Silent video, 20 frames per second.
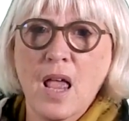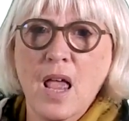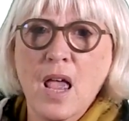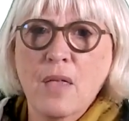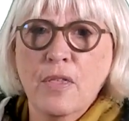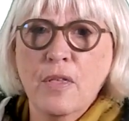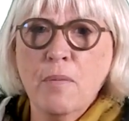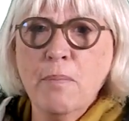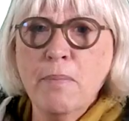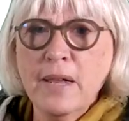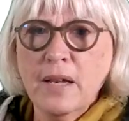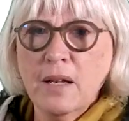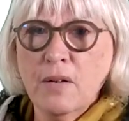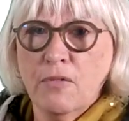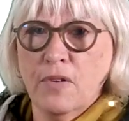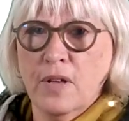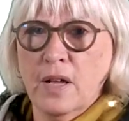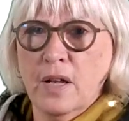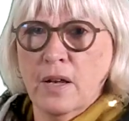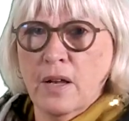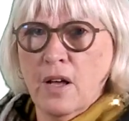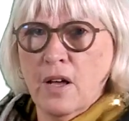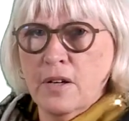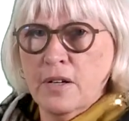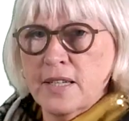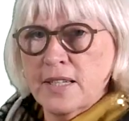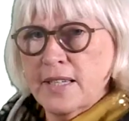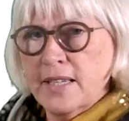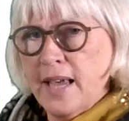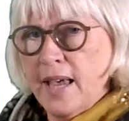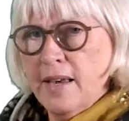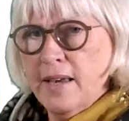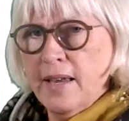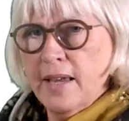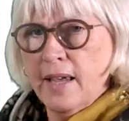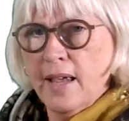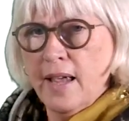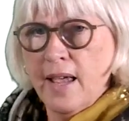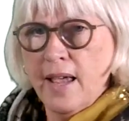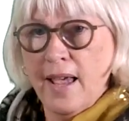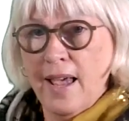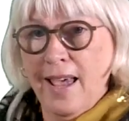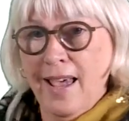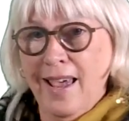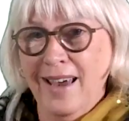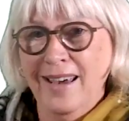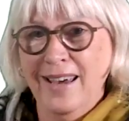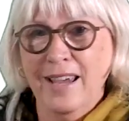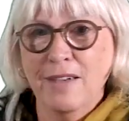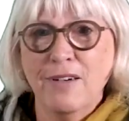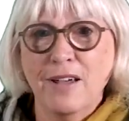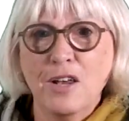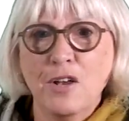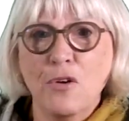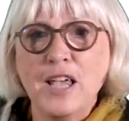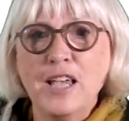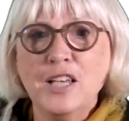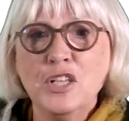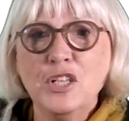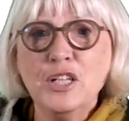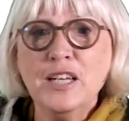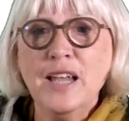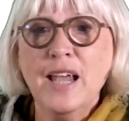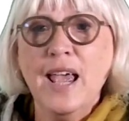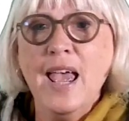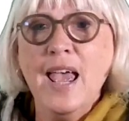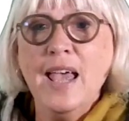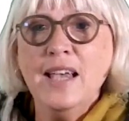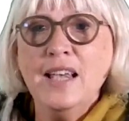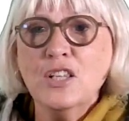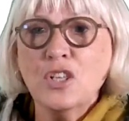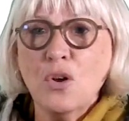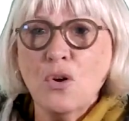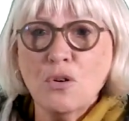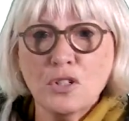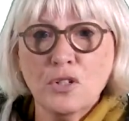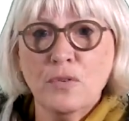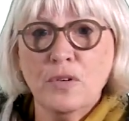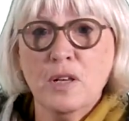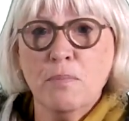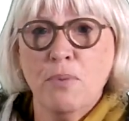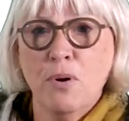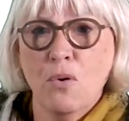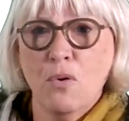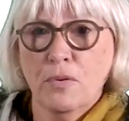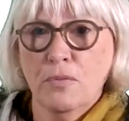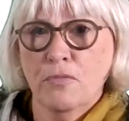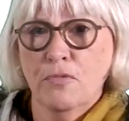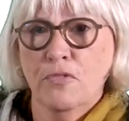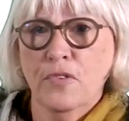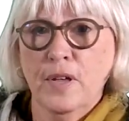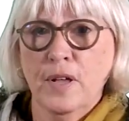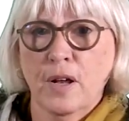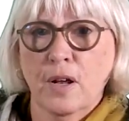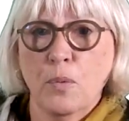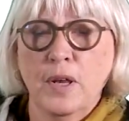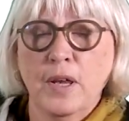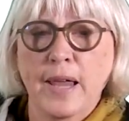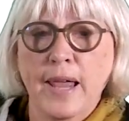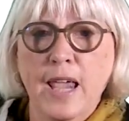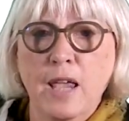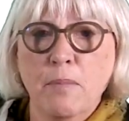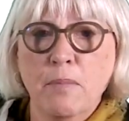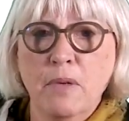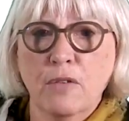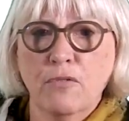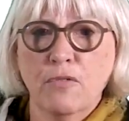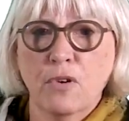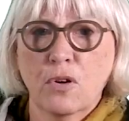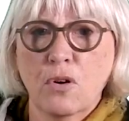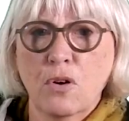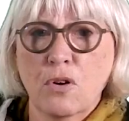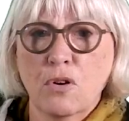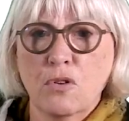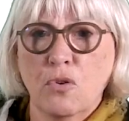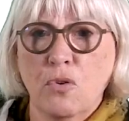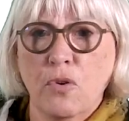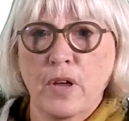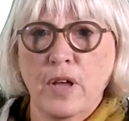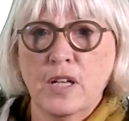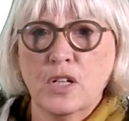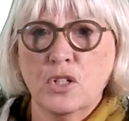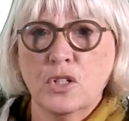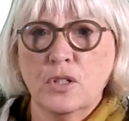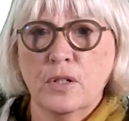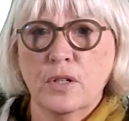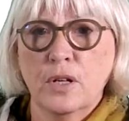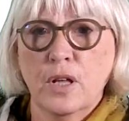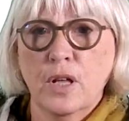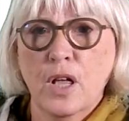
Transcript: The middle field, understanding and evaluation, is also an important field when aiming for co-creation.